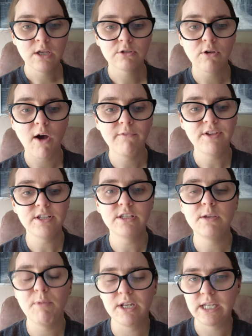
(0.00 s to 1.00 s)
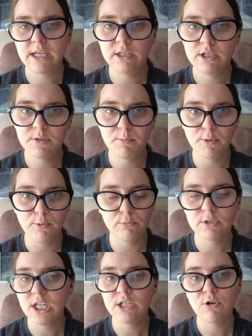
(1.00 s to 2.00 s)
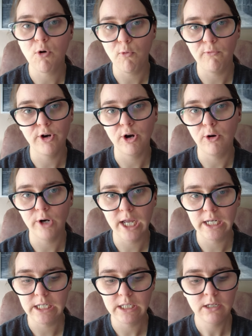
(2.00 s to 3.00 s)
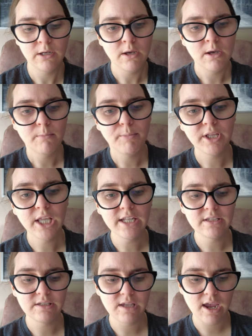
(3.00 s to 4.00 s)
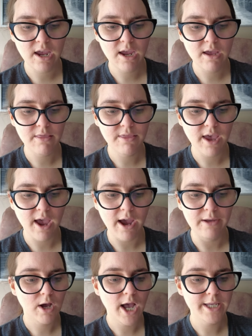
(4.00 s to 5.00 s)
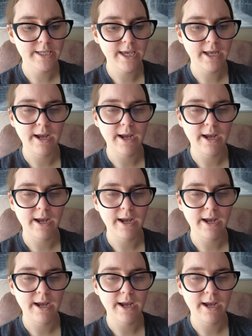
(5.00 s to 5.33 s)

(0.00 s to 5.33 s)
So obviously my daily spoons, it's over already. But let's say that I get